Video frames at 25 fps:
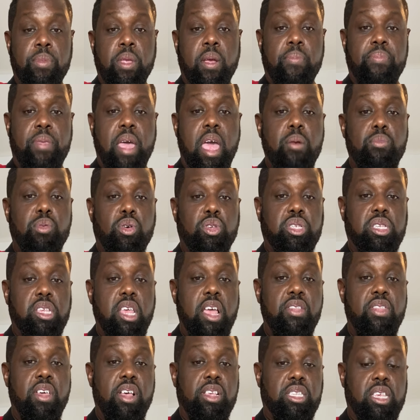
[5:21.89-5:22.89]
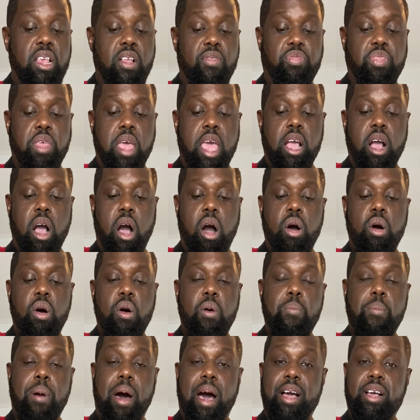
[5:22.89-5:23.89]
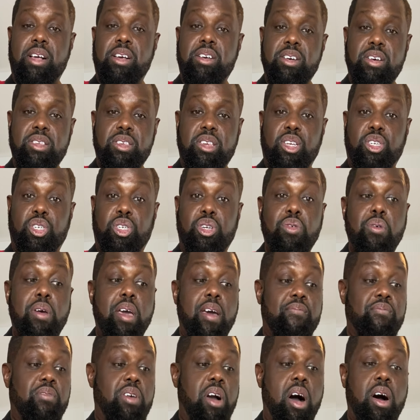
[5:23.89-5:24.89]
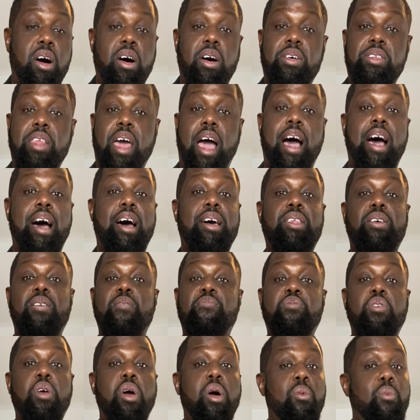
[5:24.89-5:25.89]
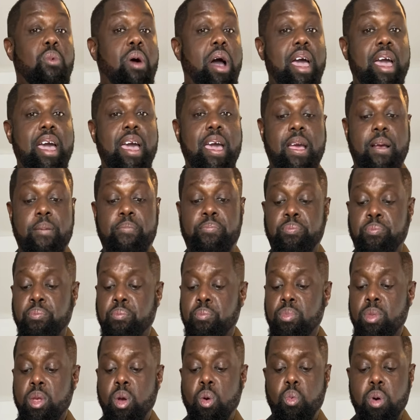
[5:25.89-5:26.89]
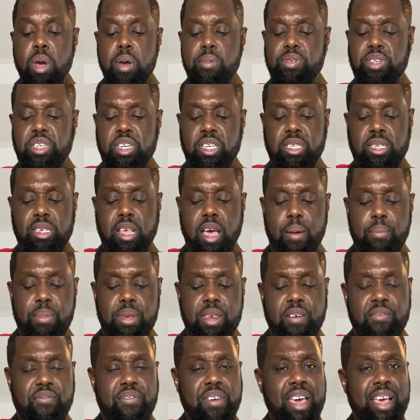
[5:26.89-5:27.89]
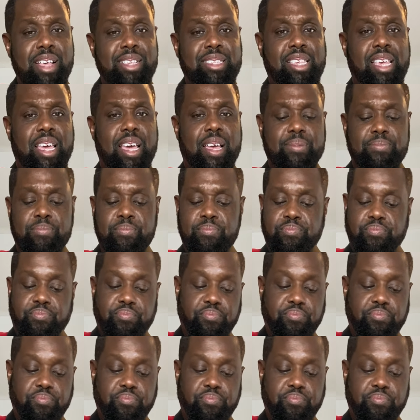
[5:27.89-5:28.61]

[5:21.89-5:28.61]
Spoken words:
they will see this and think, oh my goodness, you have gone out of your way. We were just coming to visit.